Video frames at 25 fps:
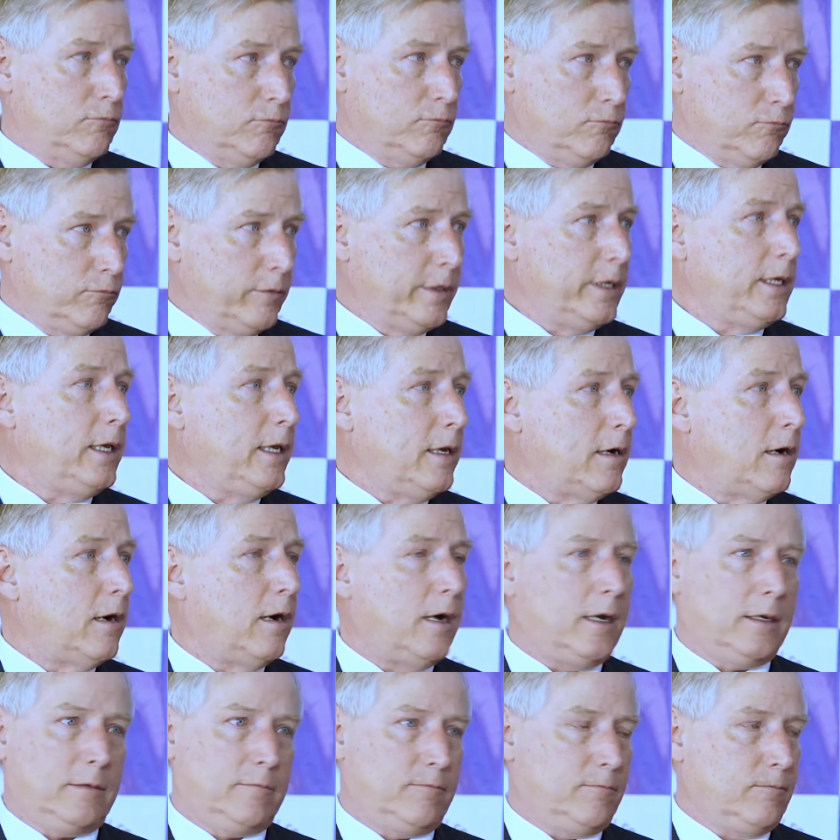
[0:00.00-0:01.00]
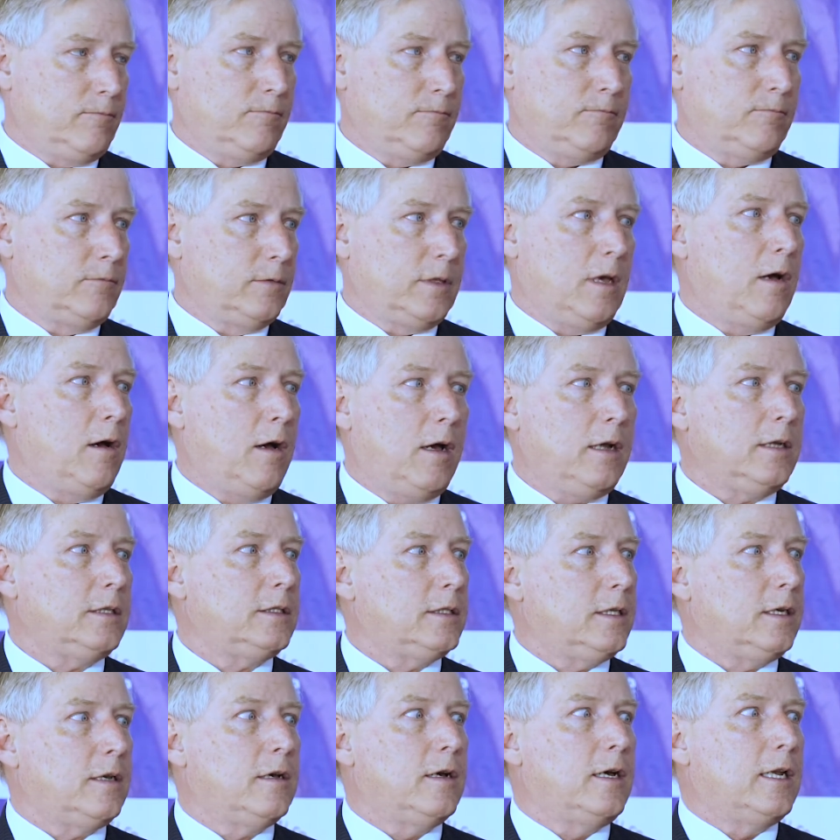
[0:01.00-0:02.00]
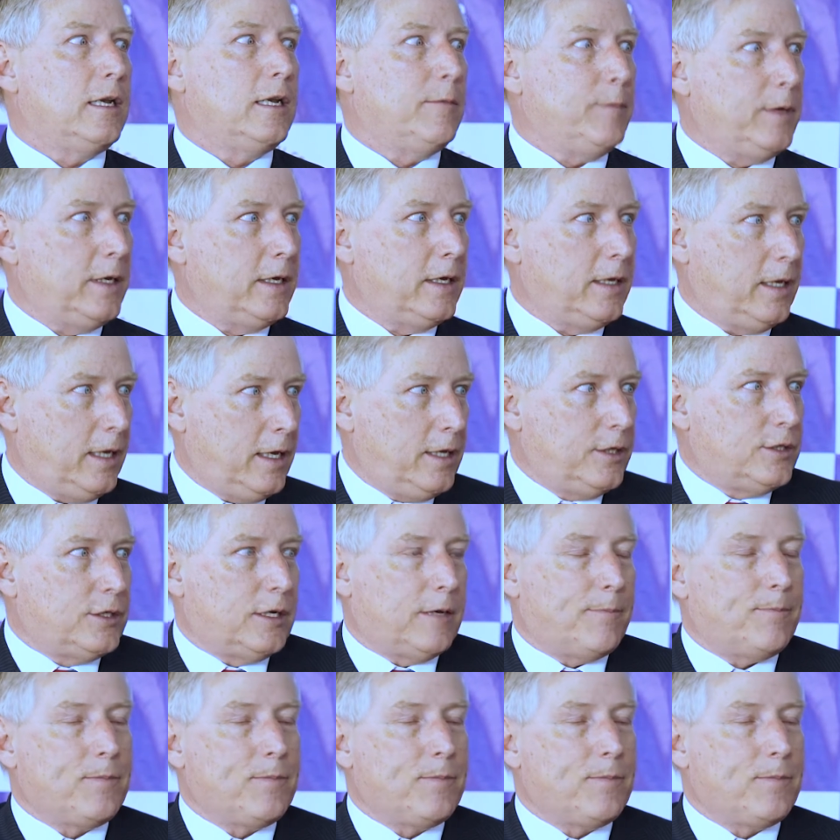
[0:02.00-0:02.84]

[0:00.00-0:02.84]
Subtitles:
really hot. The hottest economy in Asia.